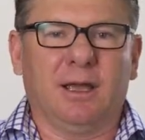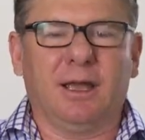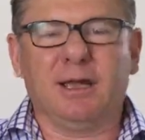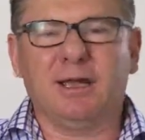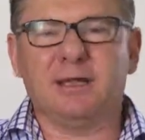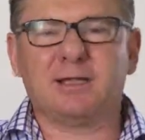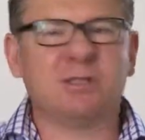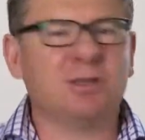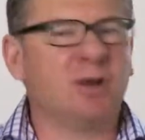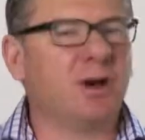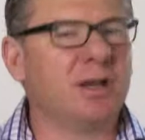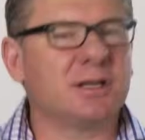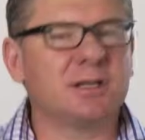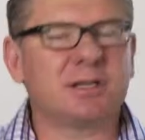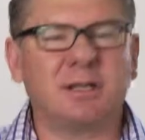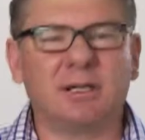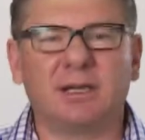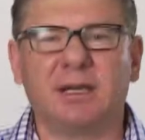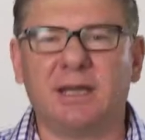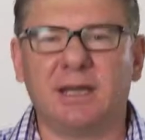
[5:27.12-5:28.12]
It is not as
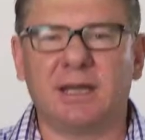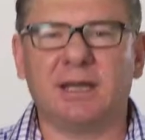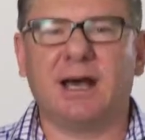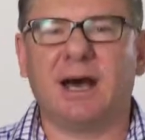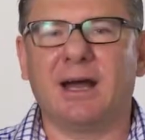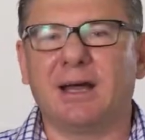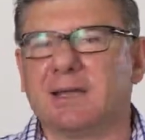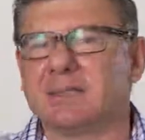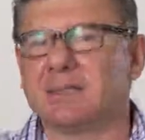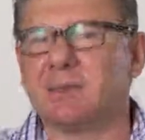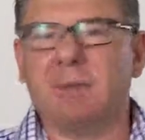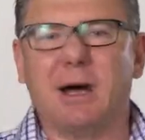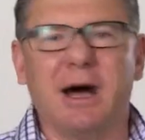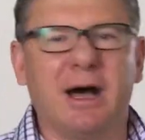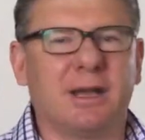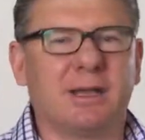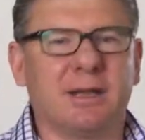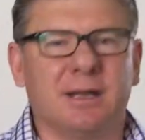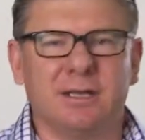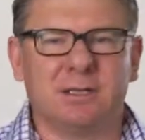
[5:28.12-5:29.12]
clear cut as a
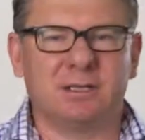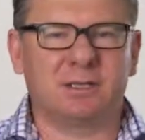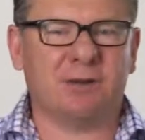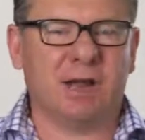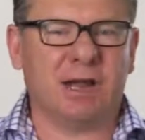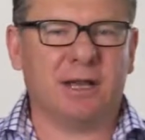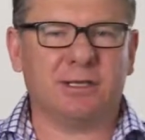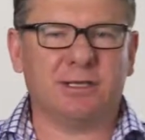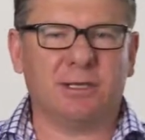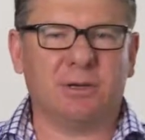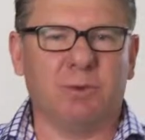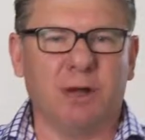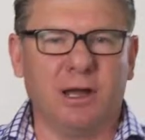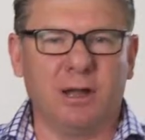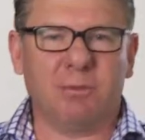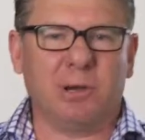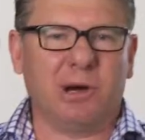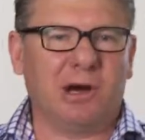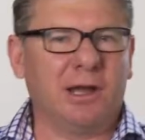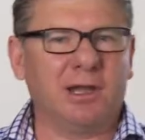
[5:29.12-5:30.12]
marketing strategy
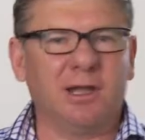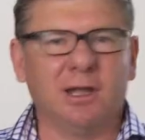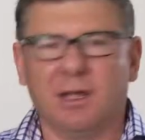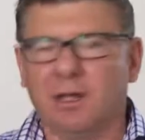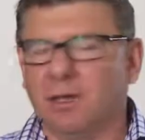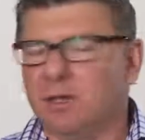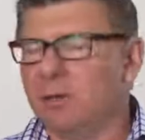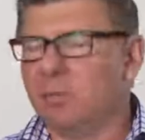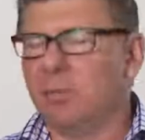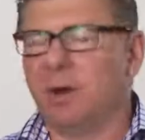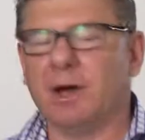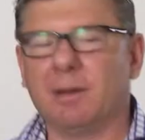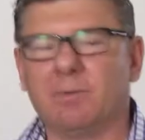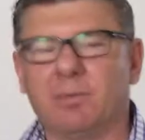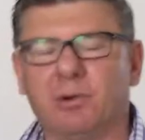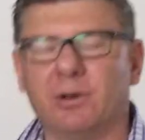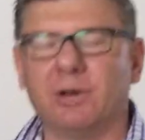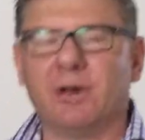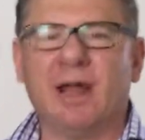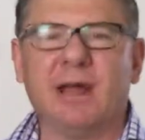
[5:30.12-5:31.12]
whereby you might
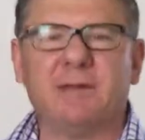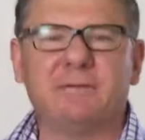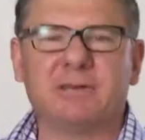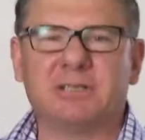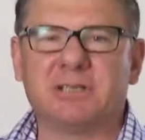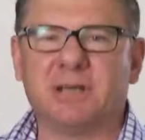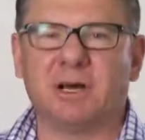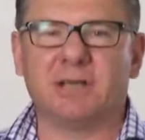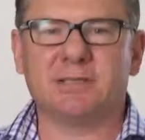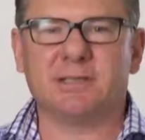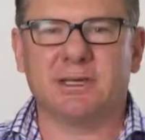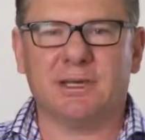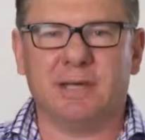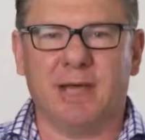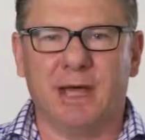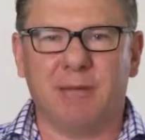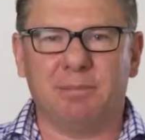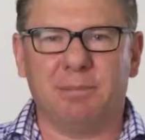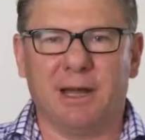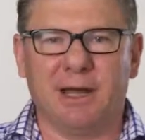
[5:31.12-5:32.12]
put an advertising
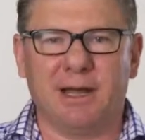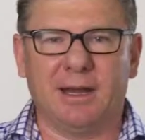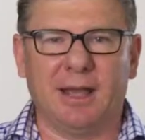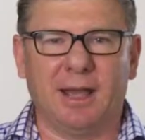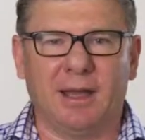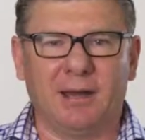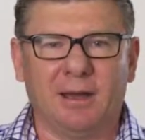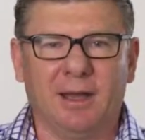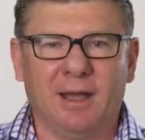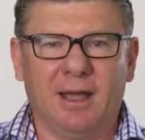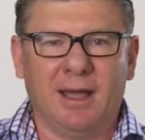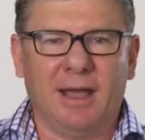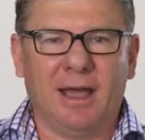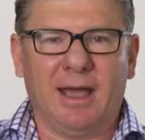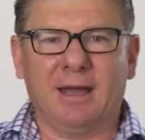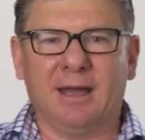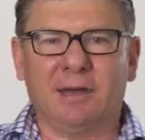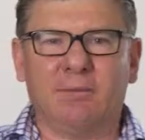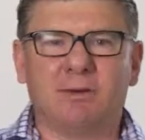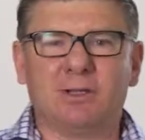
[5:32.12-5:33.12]
campaign out
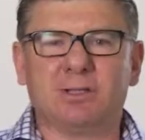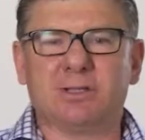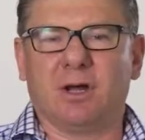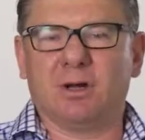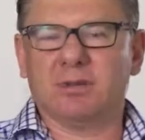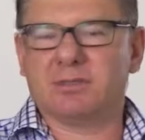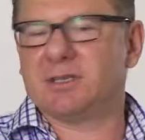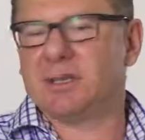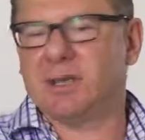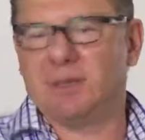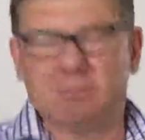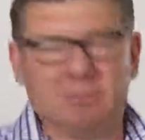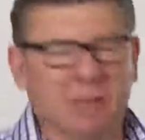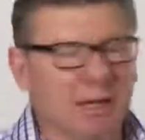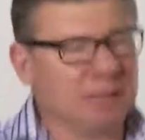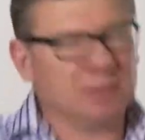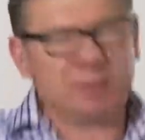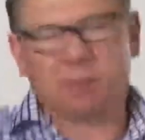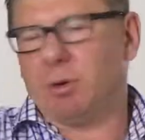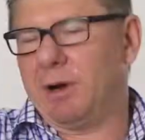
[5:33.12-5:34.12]
and it results in
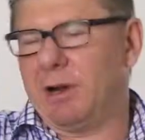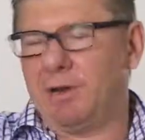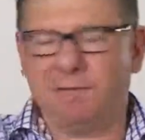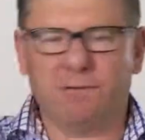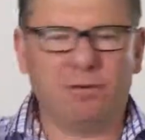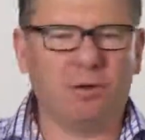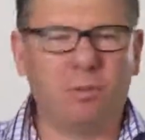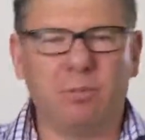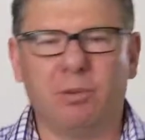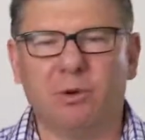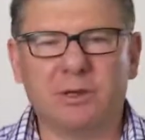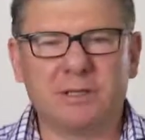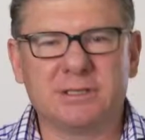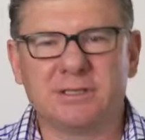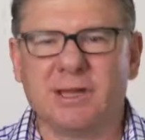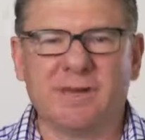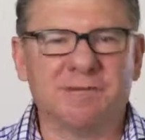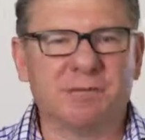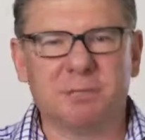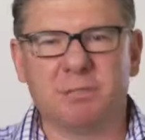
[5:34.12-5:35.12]

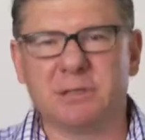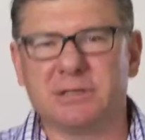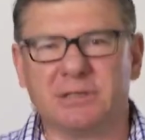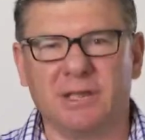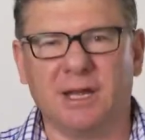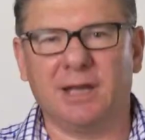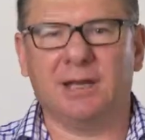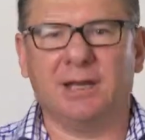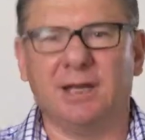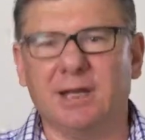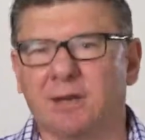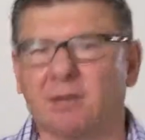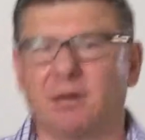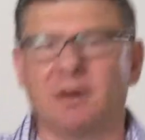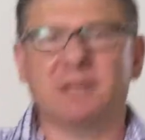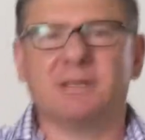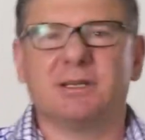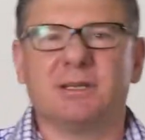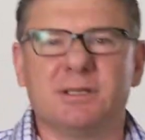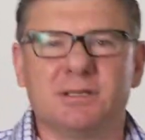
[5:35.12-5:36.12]
24.7%
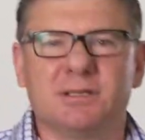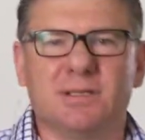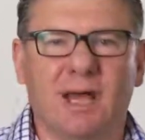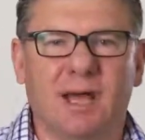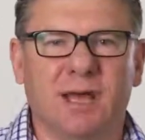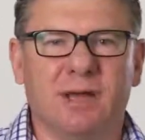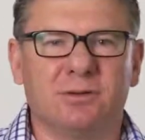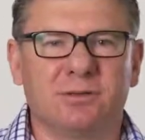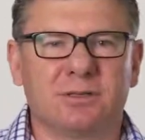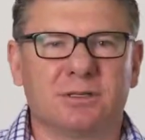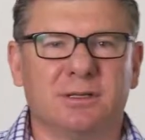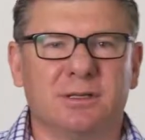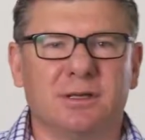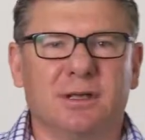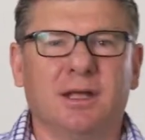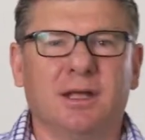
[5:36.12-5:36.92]
increase in sales.